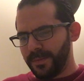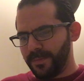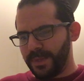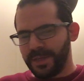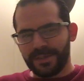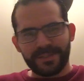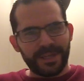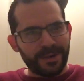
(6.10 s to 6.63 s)

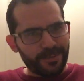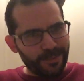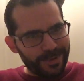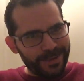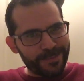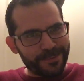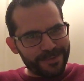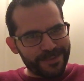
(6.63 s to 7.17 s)
because I don't
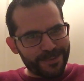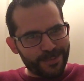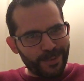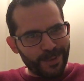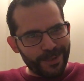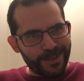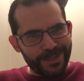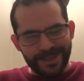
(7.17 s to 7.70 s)
want to
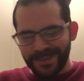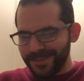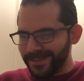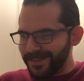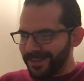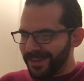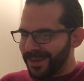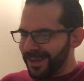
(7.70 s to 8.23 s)
spoil
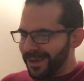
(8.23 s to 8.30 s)
this.